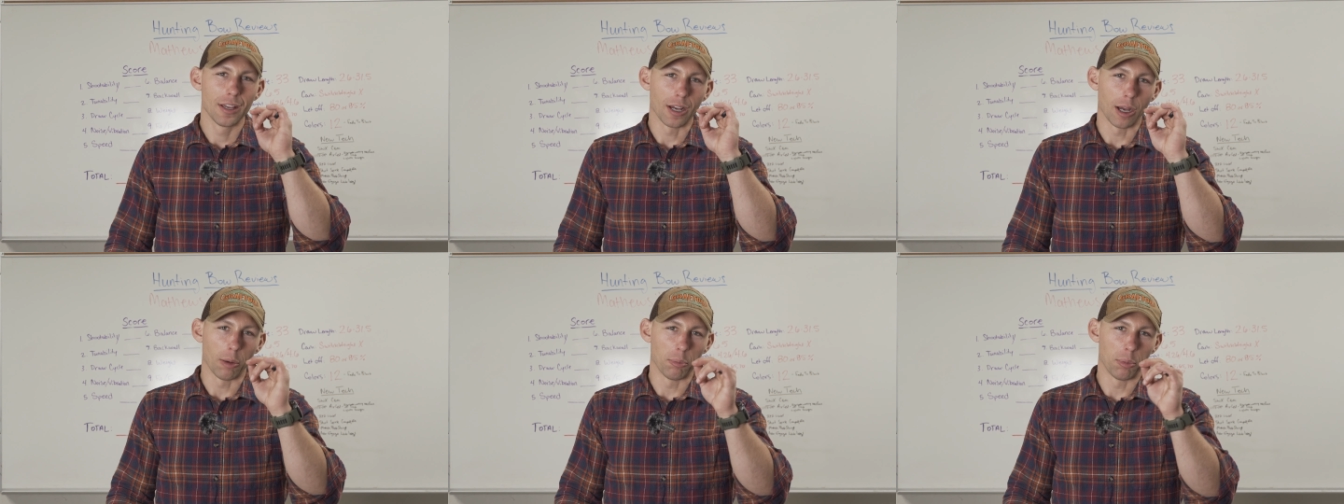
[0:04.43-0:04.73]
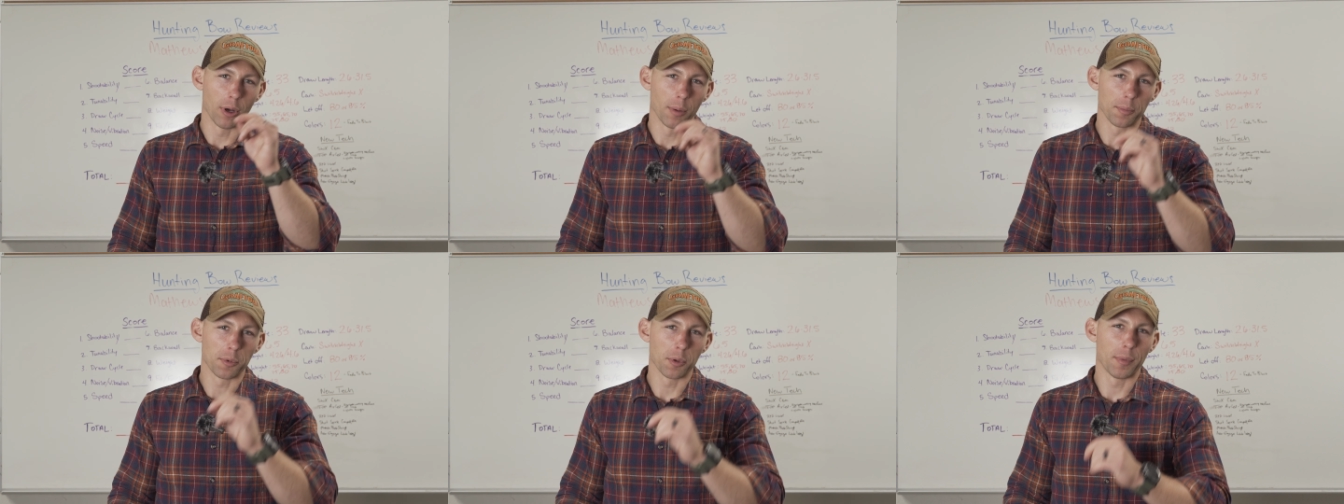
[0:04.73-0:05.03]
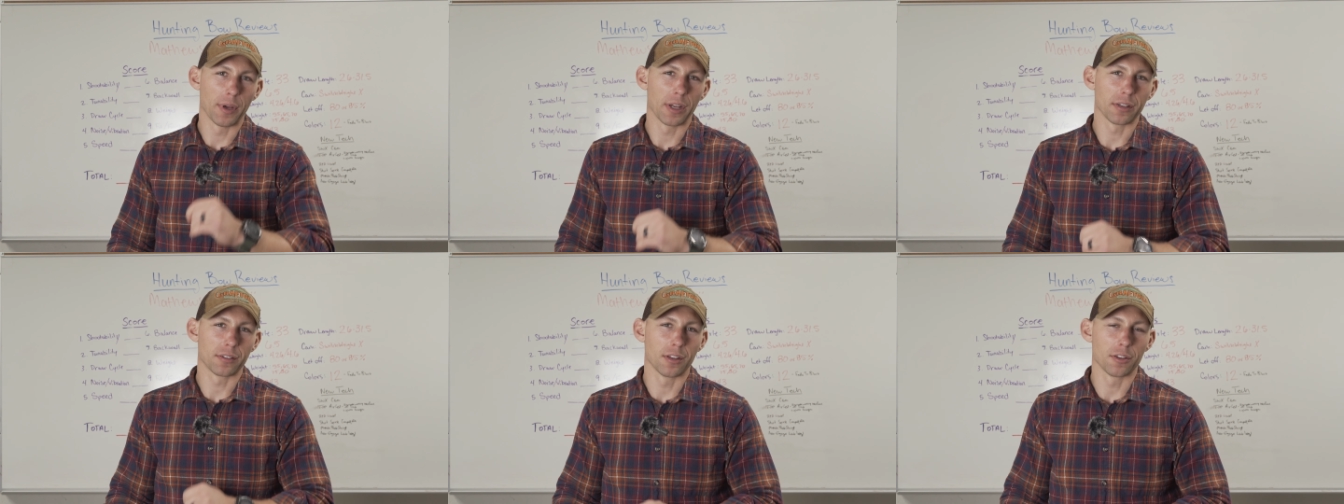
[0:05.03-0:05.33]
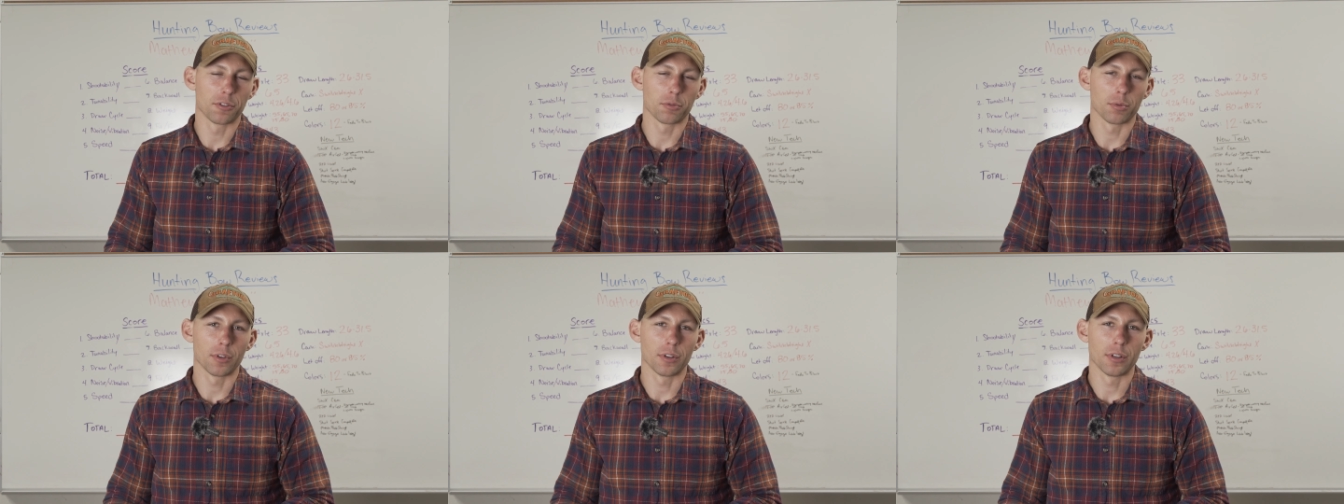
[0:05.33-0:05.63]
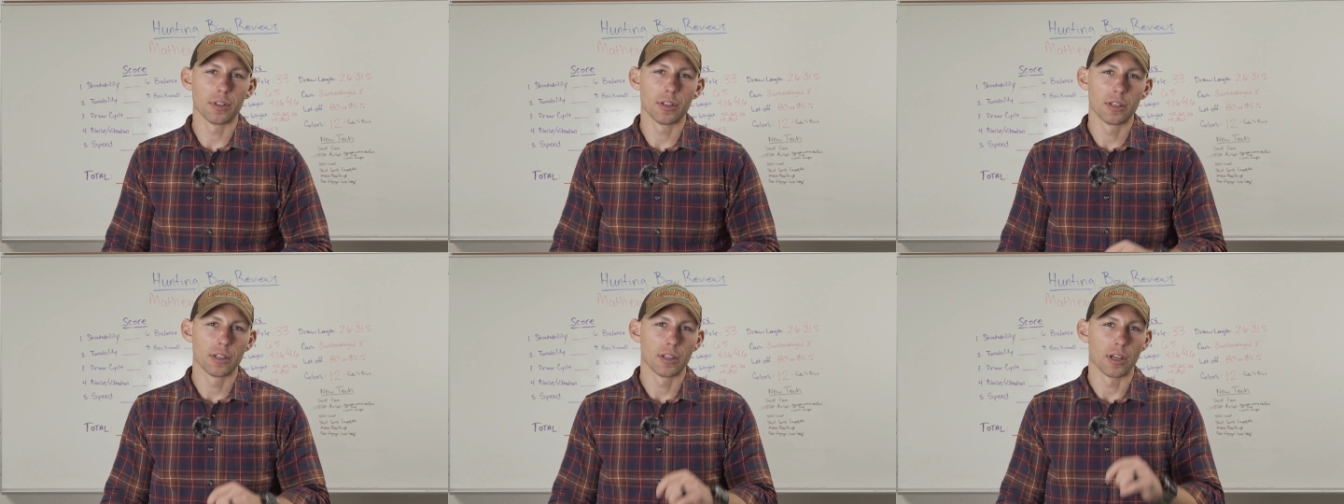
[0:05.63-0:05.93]
I'm pumped about this
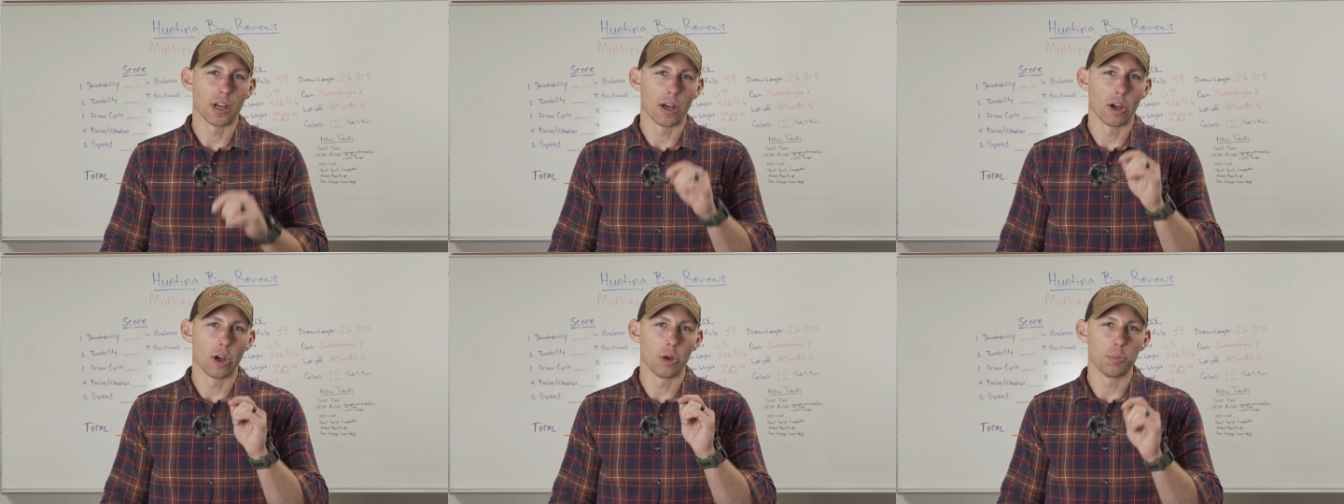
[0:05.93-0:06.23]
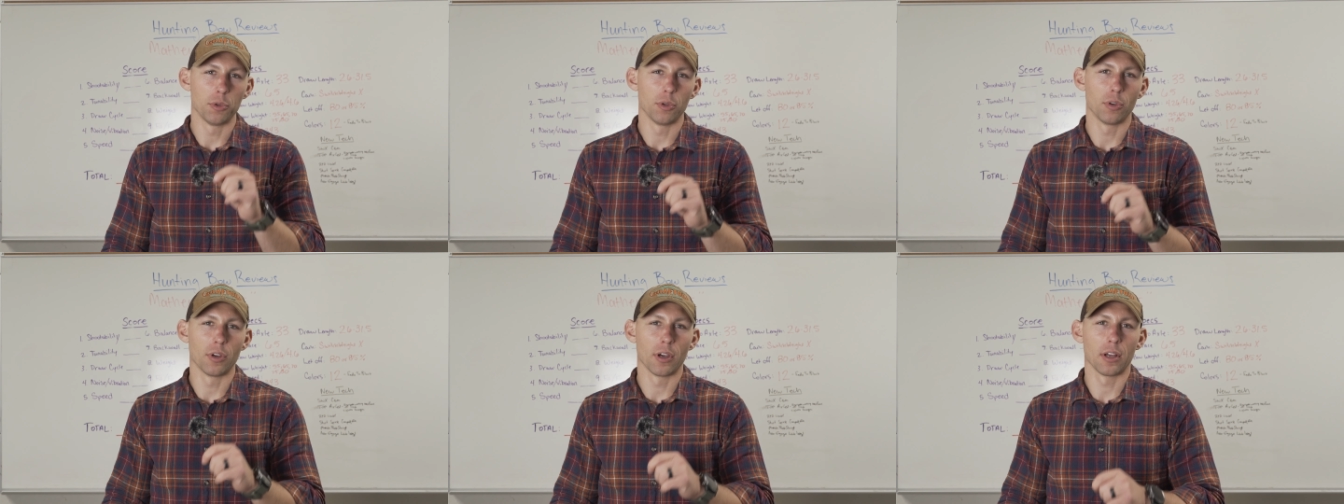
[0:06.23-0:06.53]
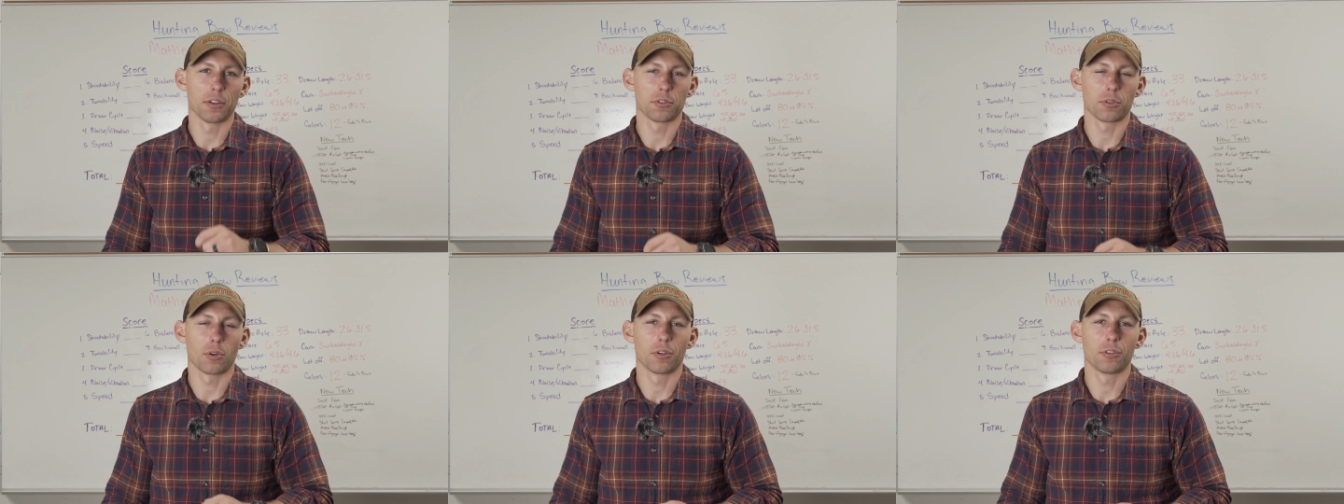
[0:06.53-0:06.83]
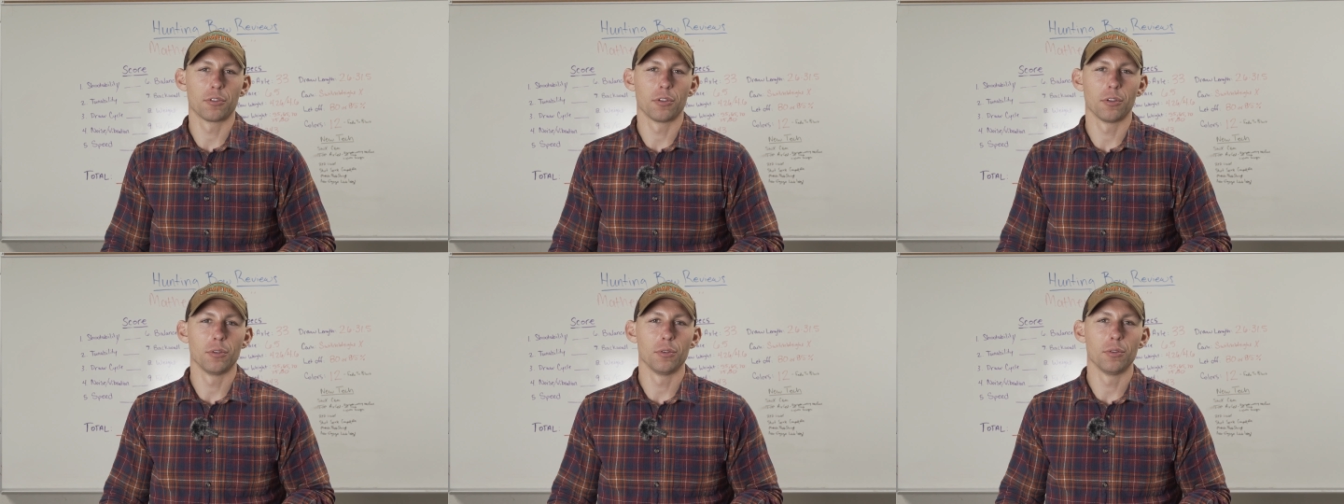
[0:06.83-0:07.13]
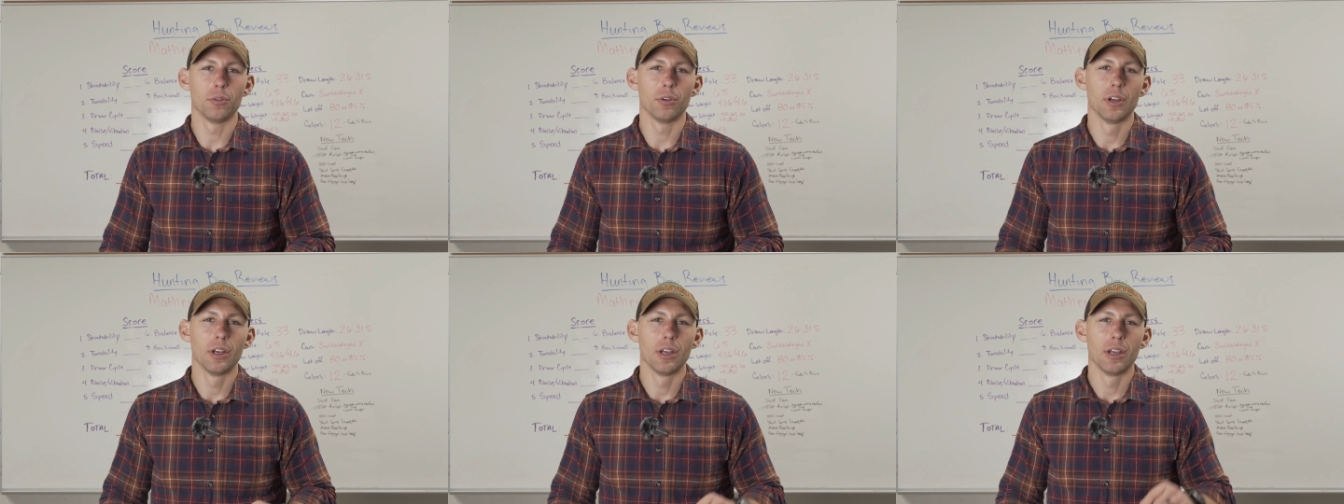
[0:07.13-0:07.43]
one. I hope you guys are
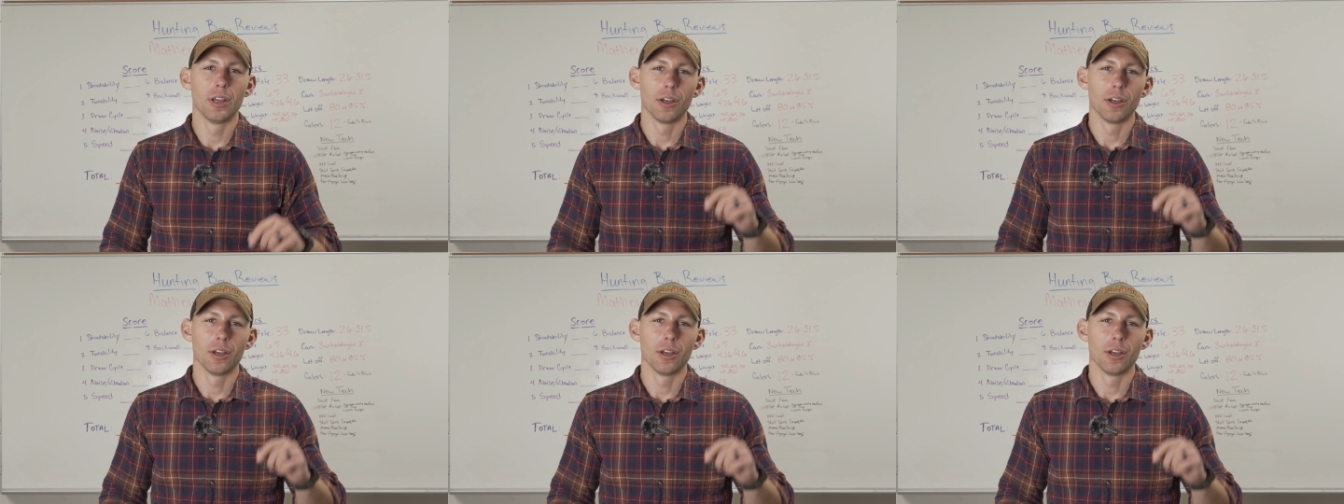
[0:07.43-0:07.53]
too.